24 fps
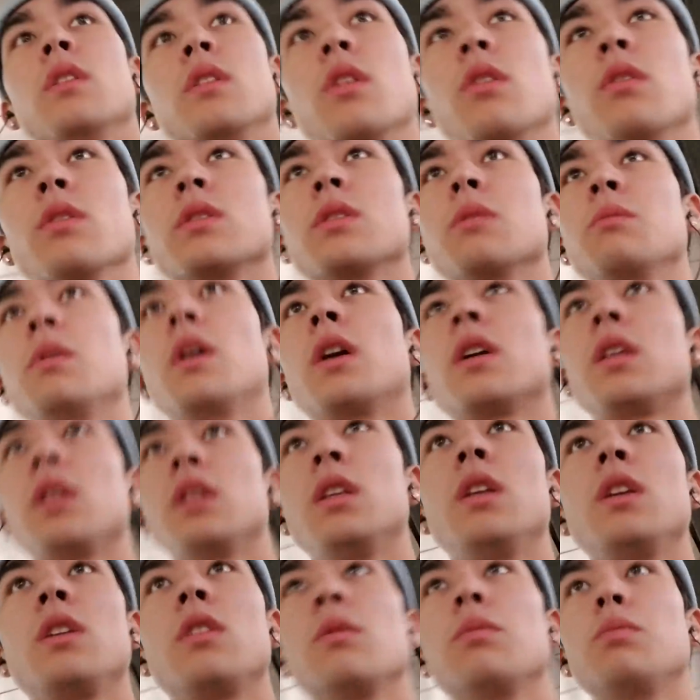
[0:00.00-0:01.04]
There was some
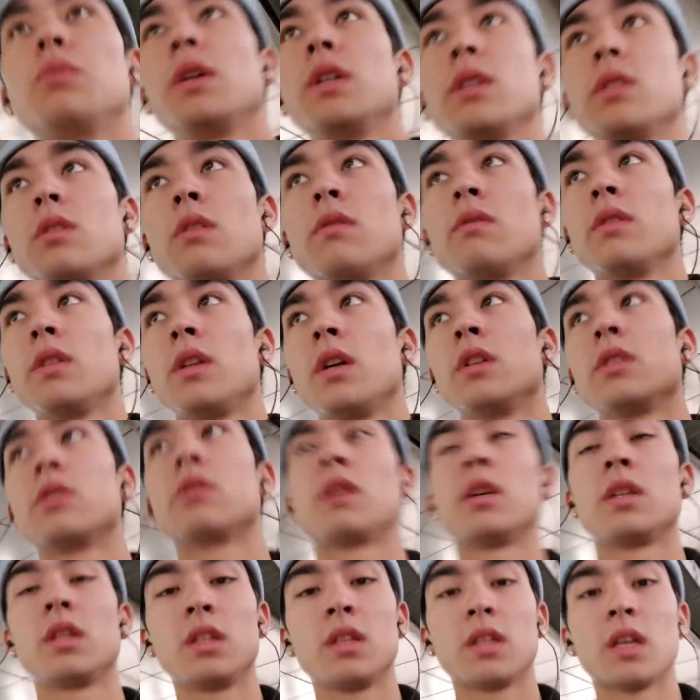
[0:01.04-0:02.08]
yakiniku place over there, so
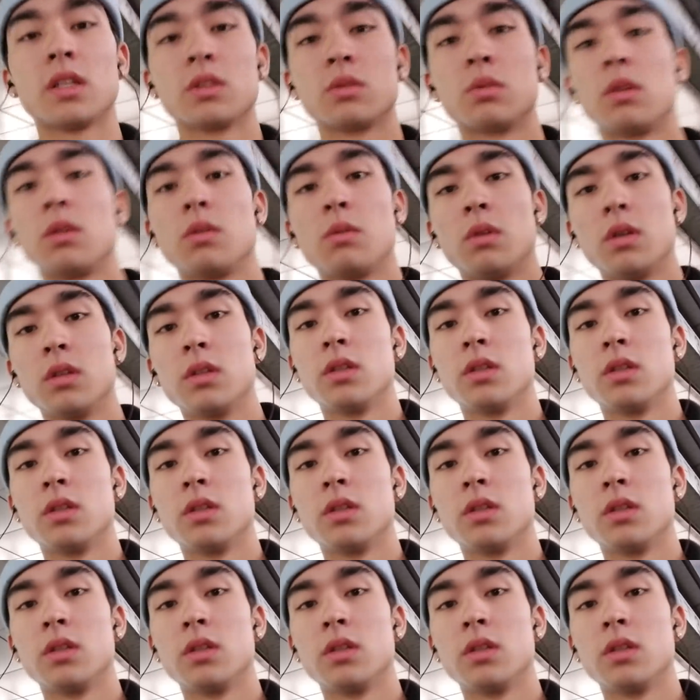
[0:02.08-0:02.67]
I think that's what it was.